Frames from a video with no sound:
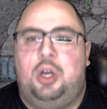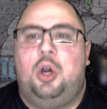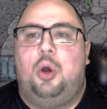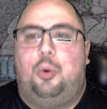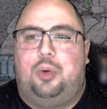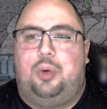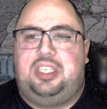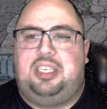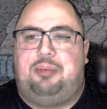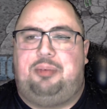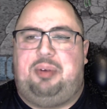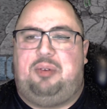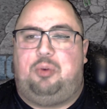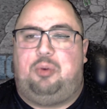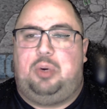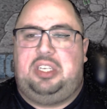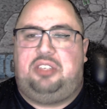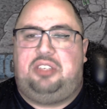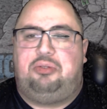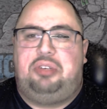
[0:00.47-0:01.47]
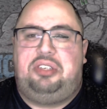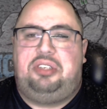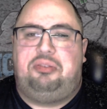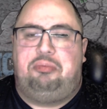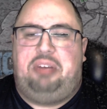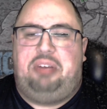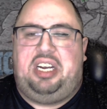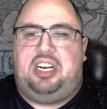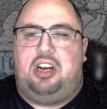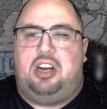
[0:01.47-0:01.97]
What's up, everyone? It's Chris from
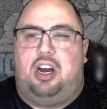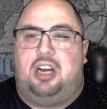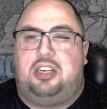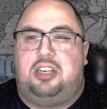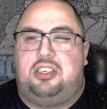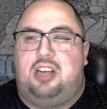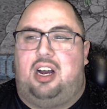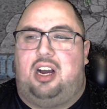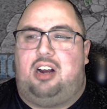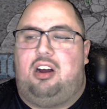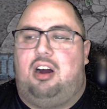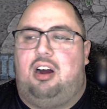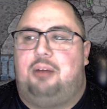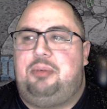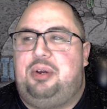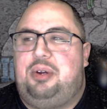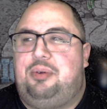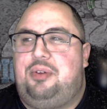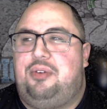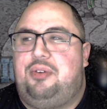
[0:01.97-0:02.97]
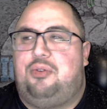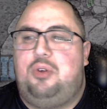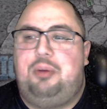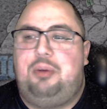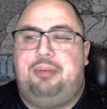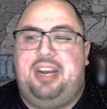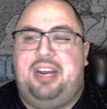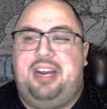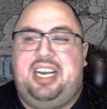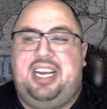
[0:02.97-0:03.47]
PickDawgz.com here with your free
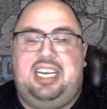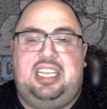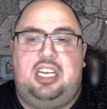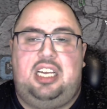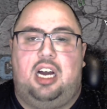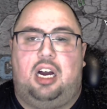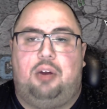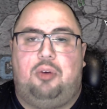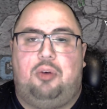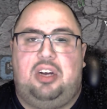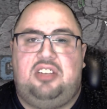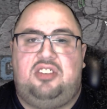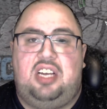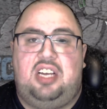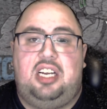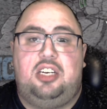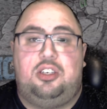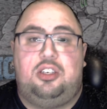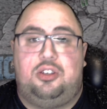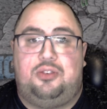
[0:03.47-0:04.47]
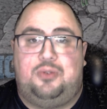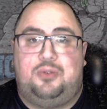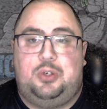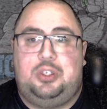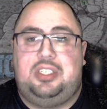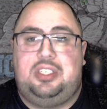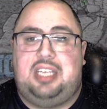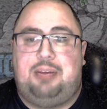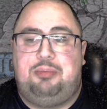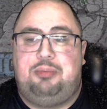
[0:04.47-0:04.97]
pick in the Ottawa Senators
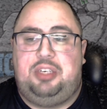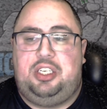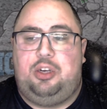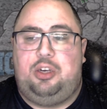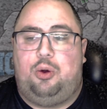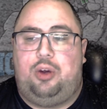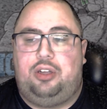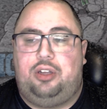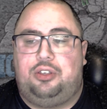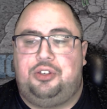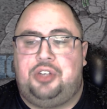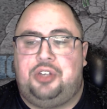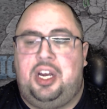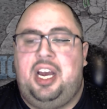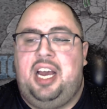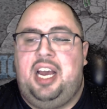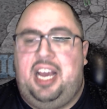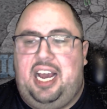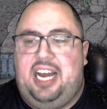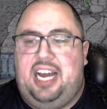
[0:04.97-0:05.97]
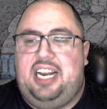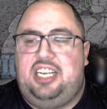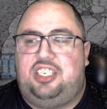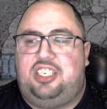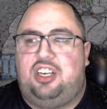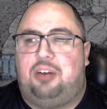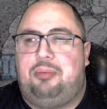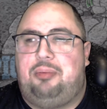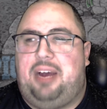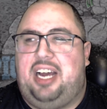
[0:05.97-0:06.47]
versus Edmonton Oilers
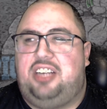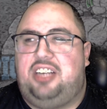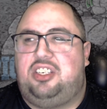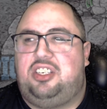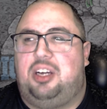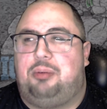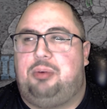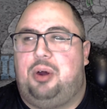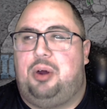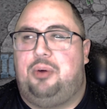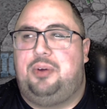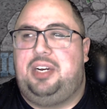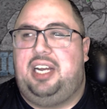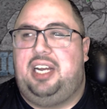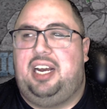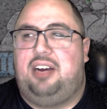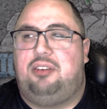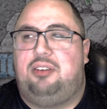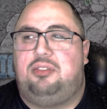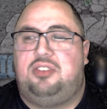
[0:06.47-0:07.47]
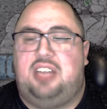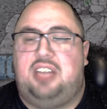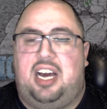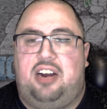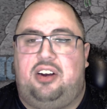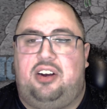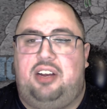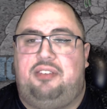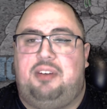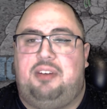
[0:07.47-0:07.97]
NHL matchup going down
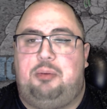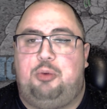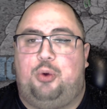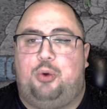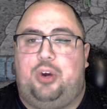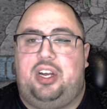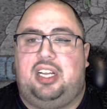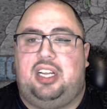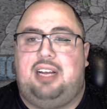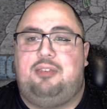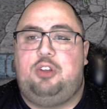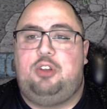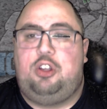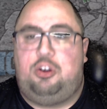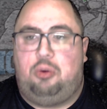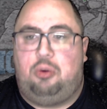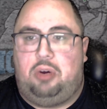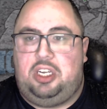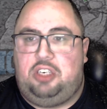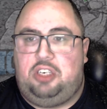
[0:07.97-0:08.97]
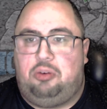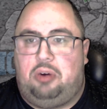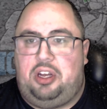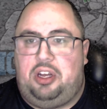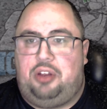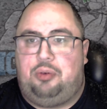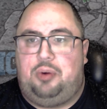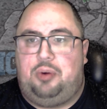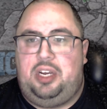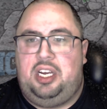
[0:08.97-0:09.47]
Saturday, February 11th,
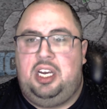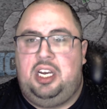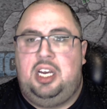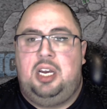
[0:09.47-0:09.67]
2023.